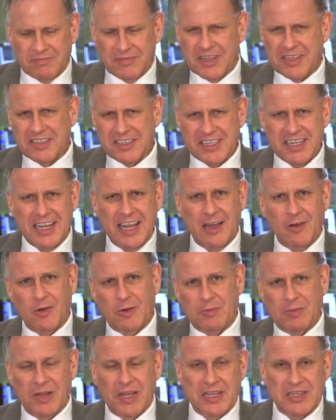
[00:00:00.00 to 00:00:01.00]
let's see
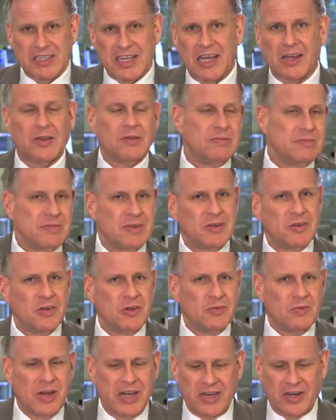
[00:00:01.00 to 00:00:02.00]
how it plays out
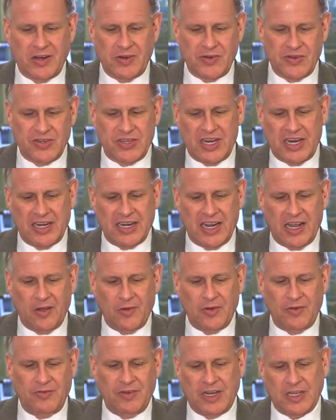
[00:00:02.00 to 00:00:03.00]
good way to understand
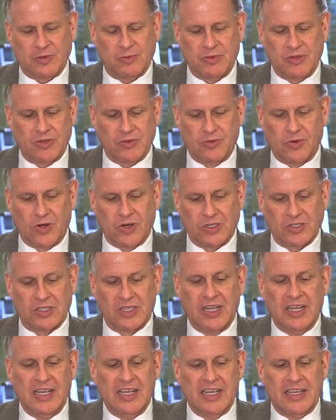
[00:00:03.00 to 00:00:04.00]
how investments works.